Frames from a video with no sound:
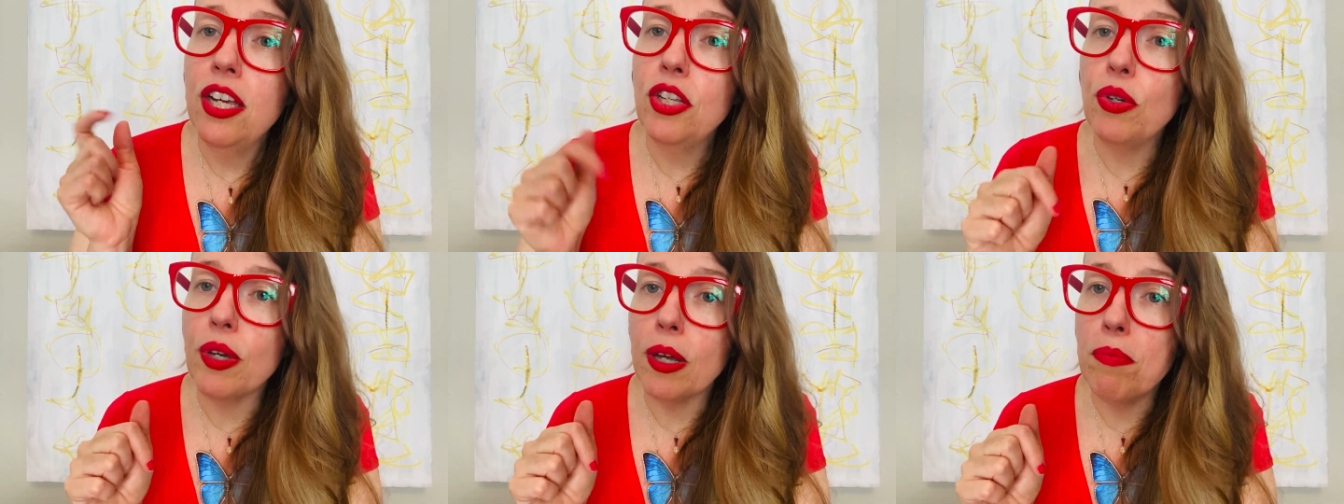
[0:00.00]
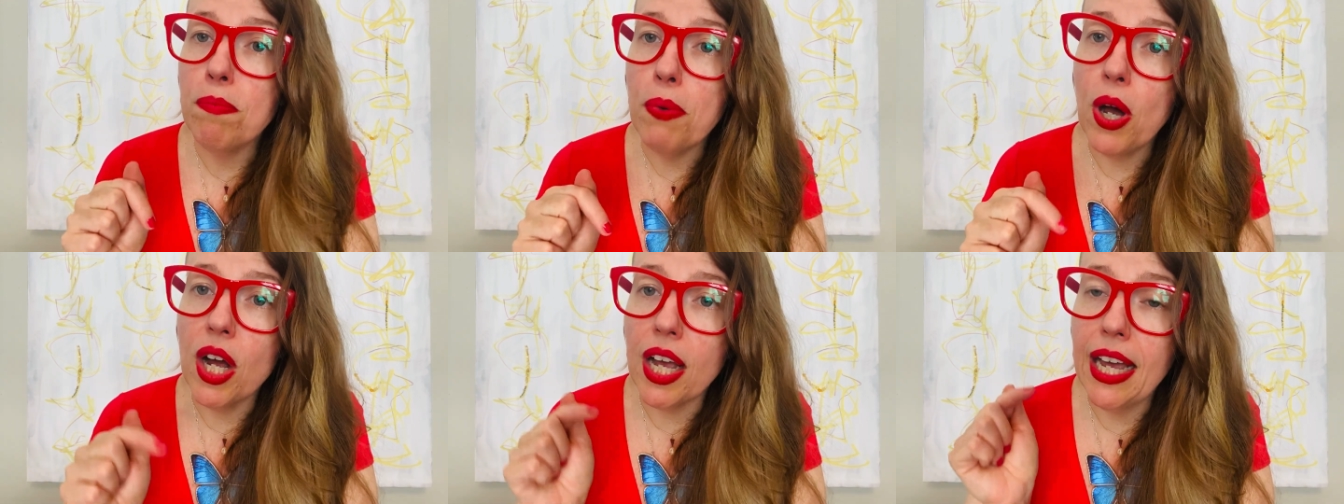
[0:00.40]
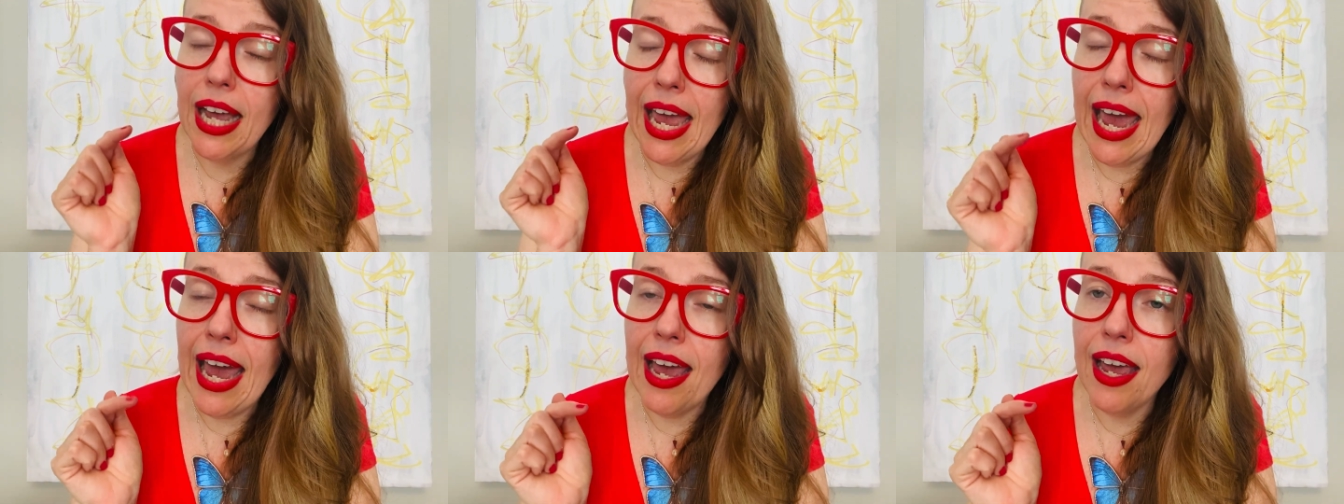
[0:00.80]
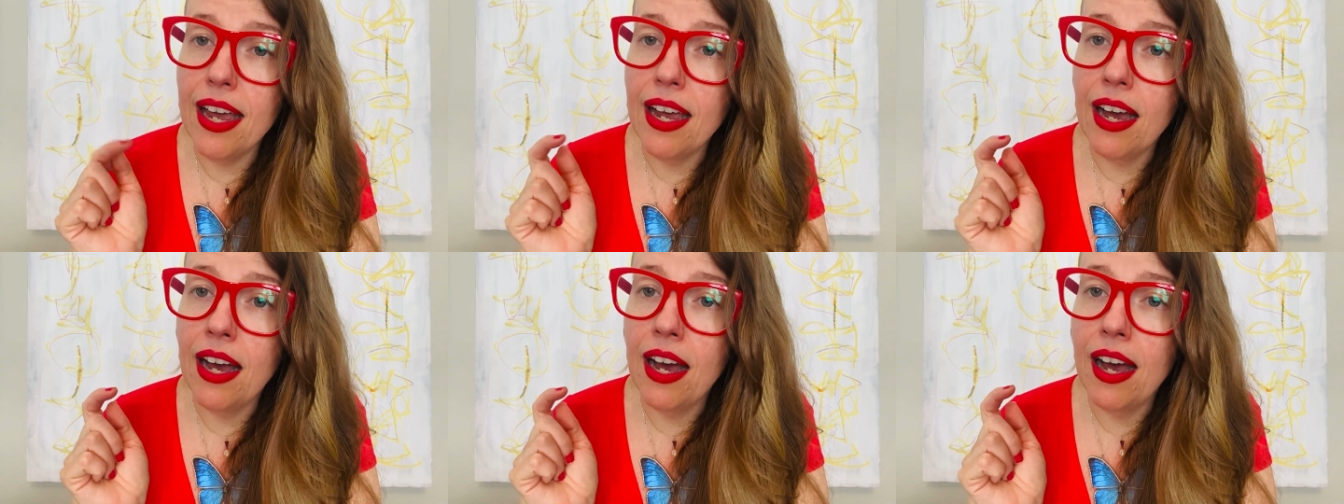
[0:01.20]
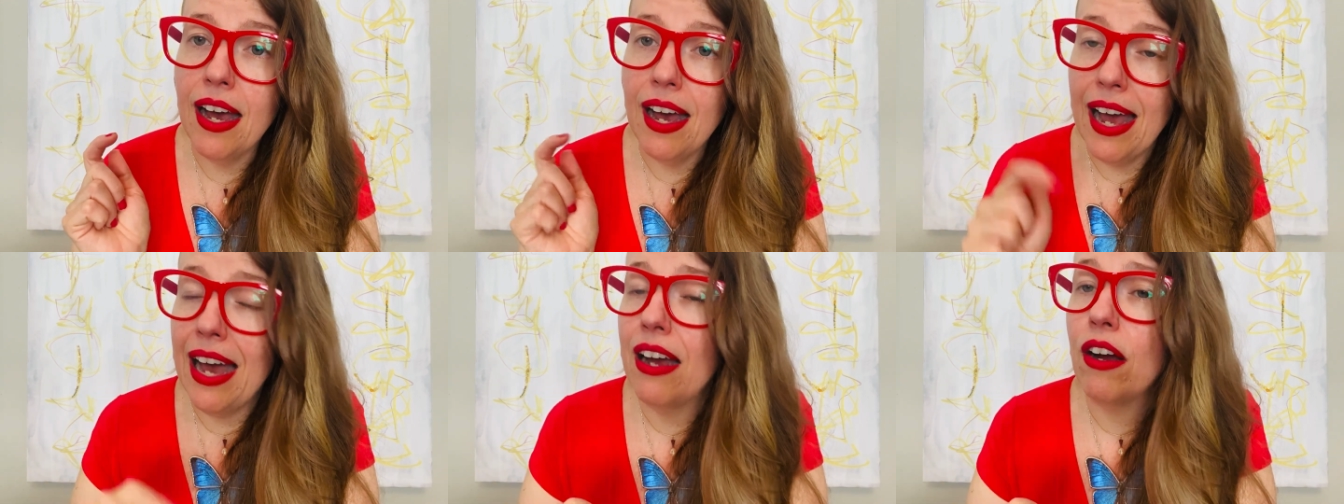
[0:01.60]
you can book a
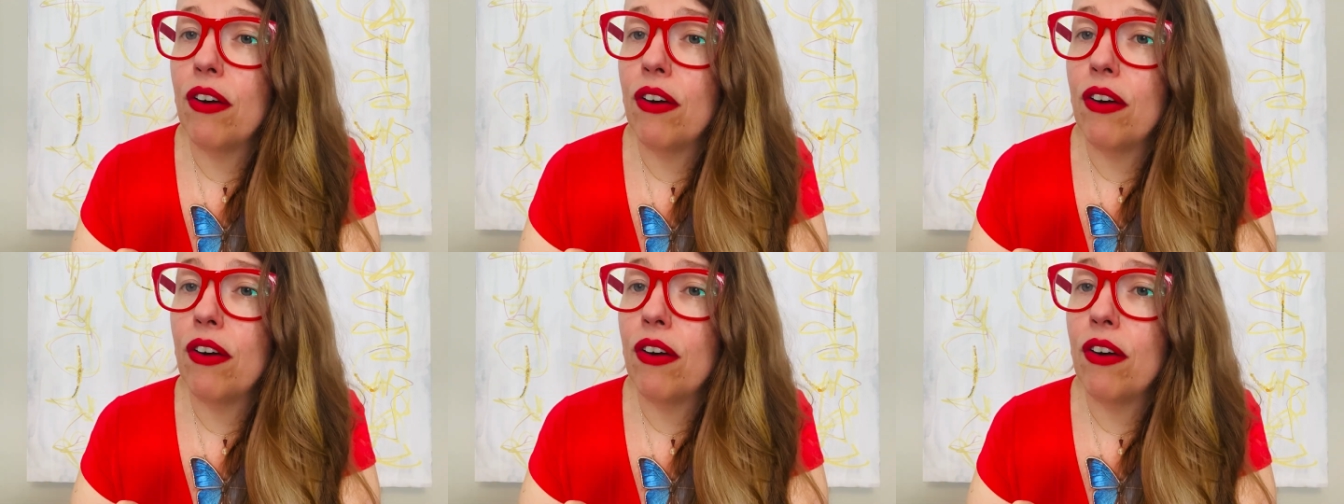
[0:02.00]
uh,